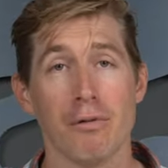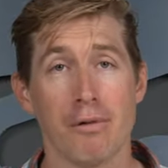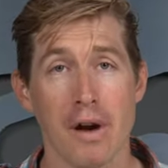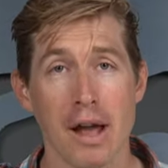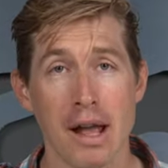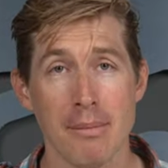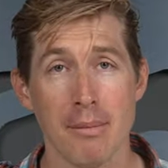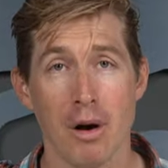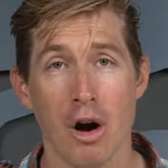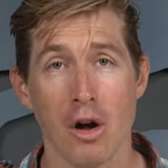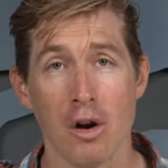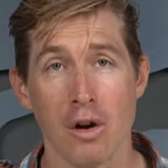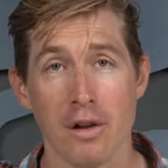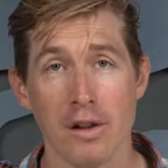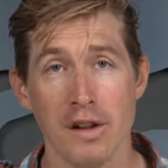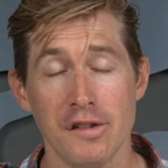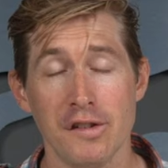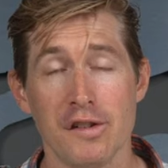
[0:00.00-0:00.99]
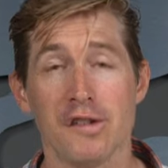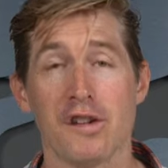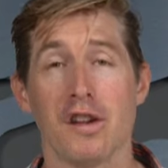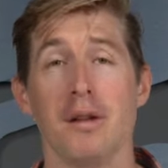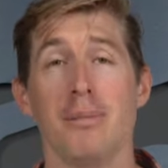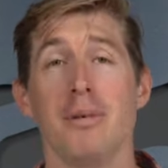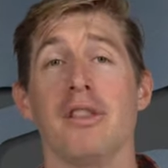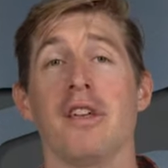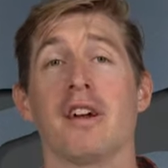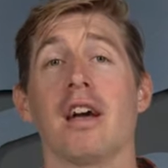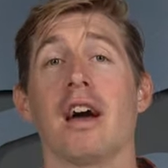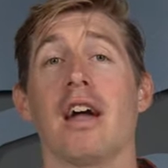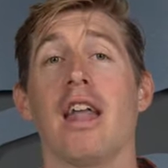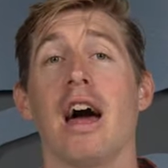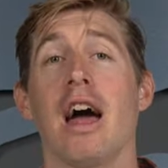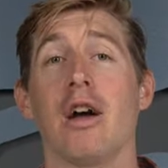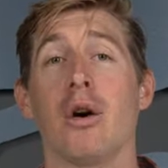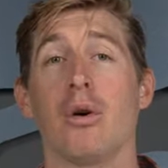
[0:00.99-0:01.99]
frame on our list is going to be the
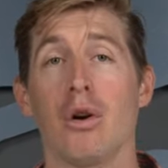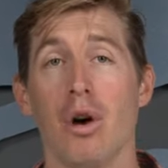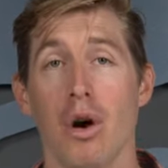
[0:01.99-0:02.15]
Kanaio